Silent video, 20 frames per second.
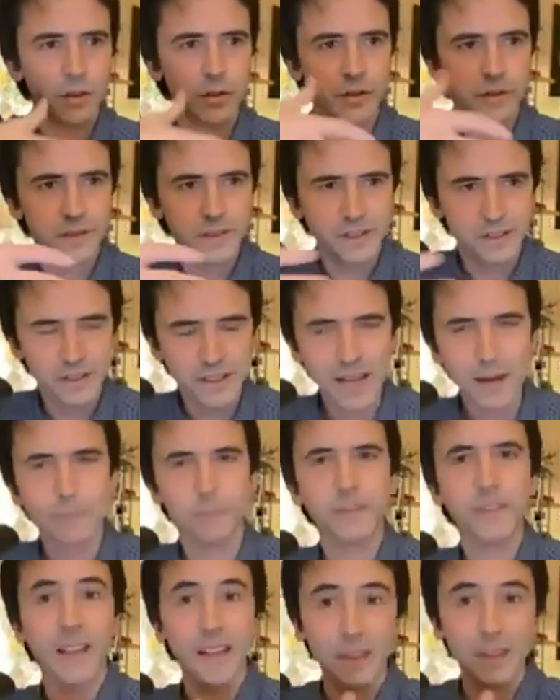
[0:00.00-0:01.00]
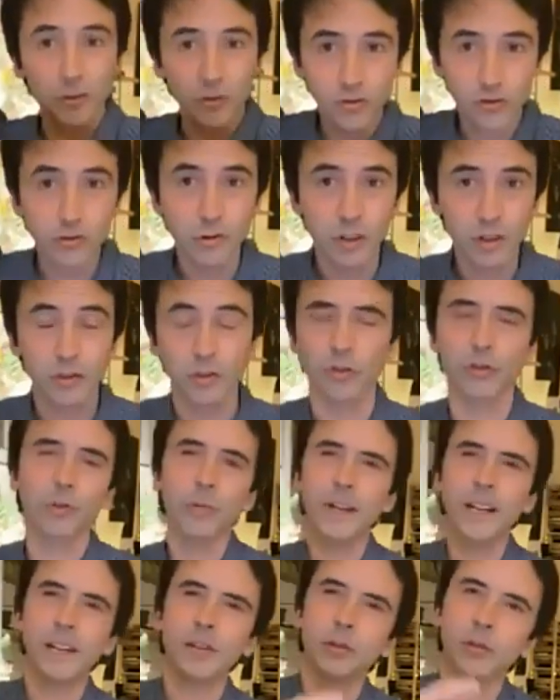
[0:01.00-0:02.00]
steps and the structure. So
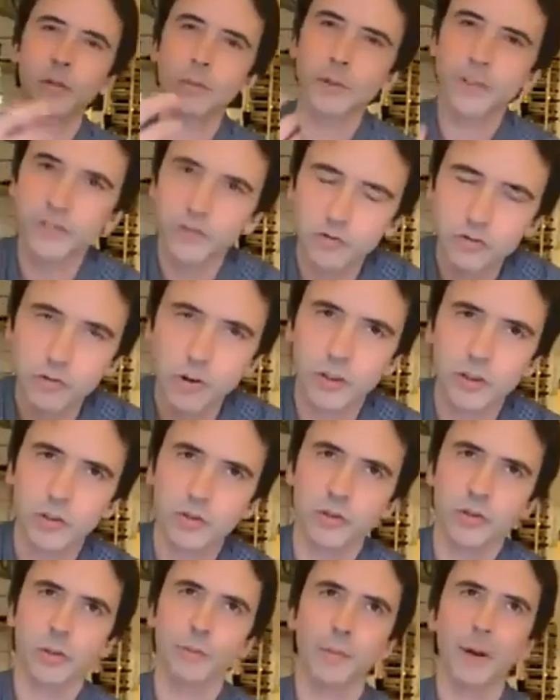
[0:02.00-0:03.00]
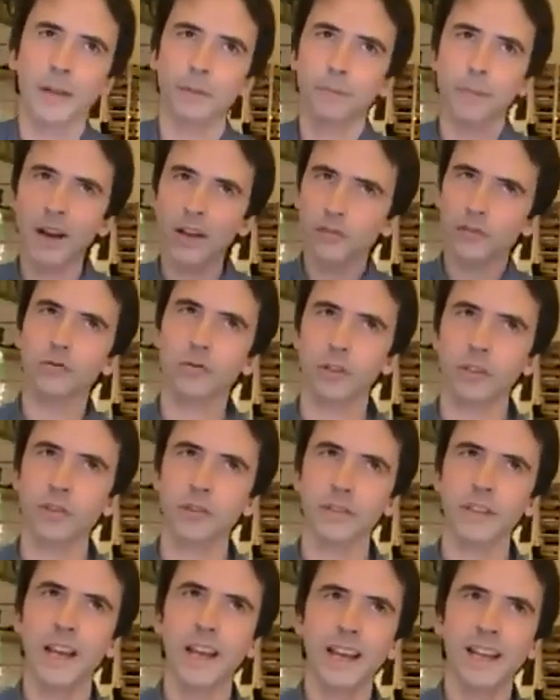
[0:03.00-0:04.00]
when I talk about structures, about bar
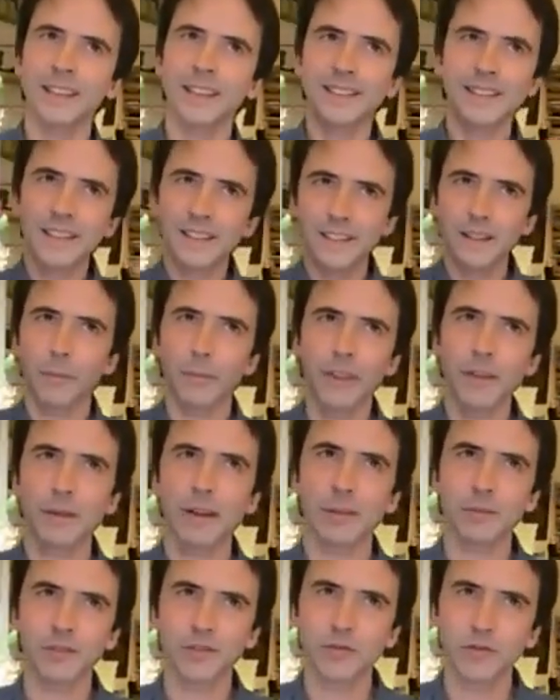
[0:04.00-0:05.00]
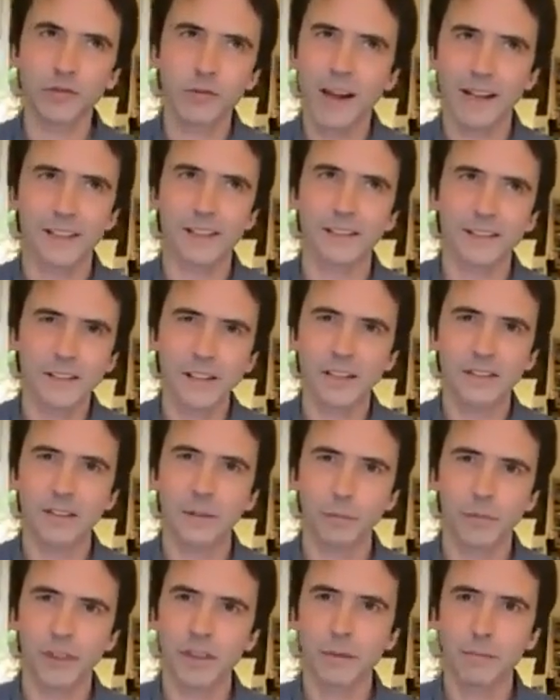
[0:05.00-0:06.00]
structures, it's not something abstract, it's not
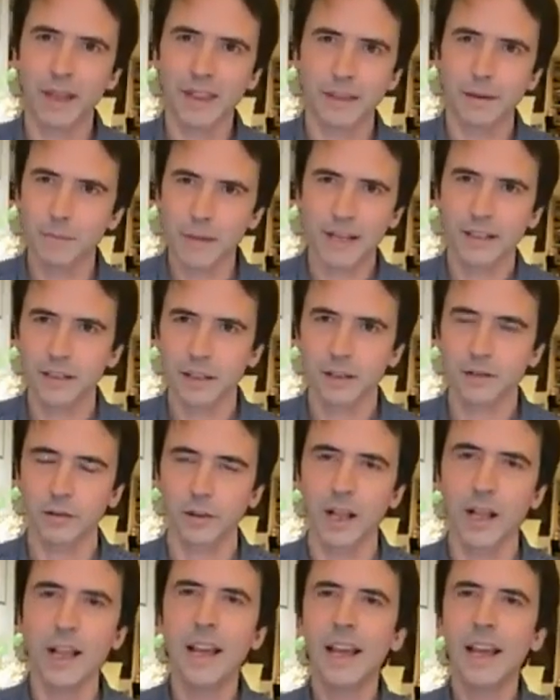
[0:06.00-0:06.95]
something mathematical,